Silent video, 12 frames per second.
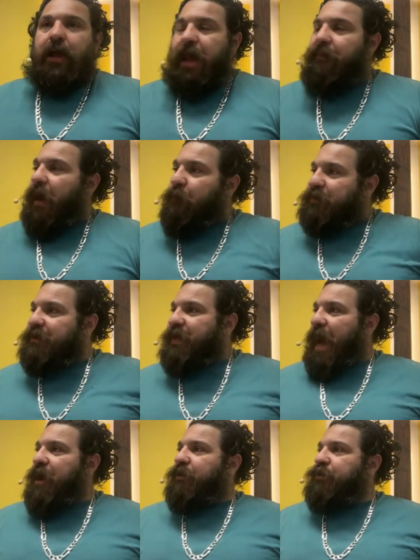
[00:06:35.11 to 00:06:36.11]
And that was his
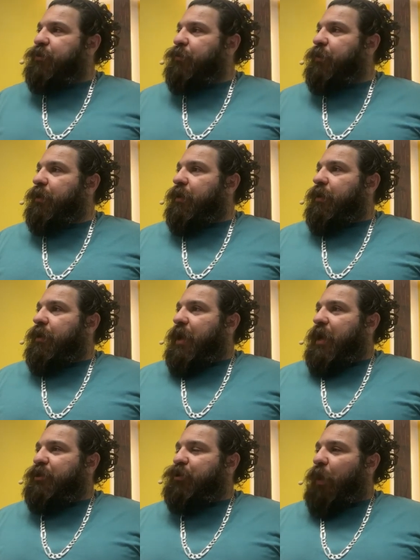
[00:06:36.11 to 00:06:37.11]
attitude.
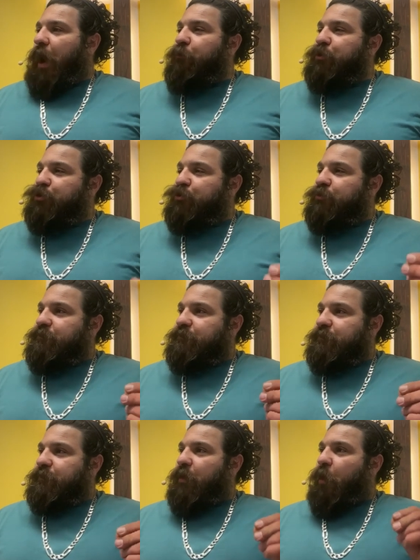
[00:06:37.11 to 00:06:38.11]
And so I was
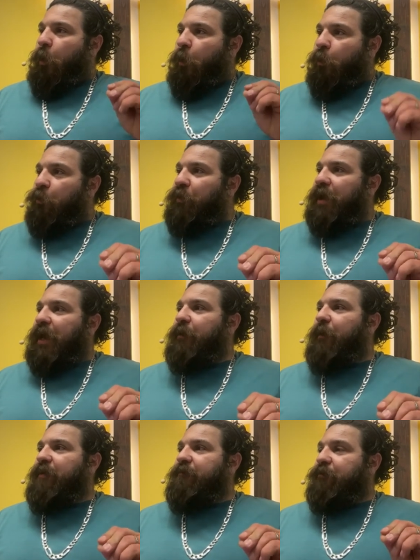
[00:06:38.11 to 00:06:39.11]
holding
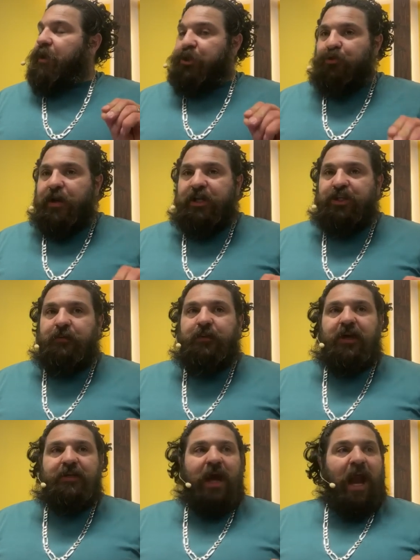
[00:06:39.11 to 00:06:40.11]
in my frustration
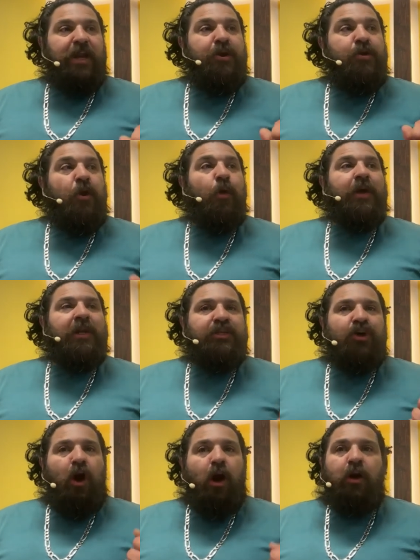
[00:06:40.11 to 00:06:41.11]
because I know in
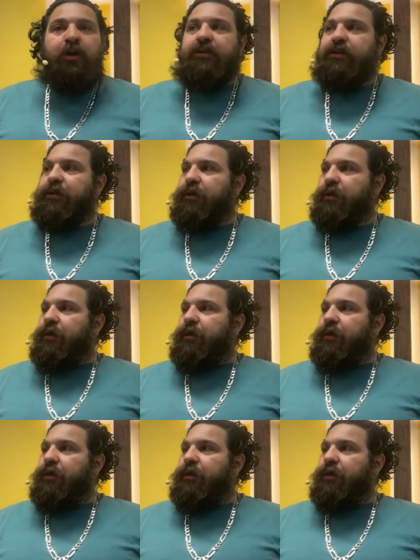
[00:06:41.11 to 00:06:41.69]
his heart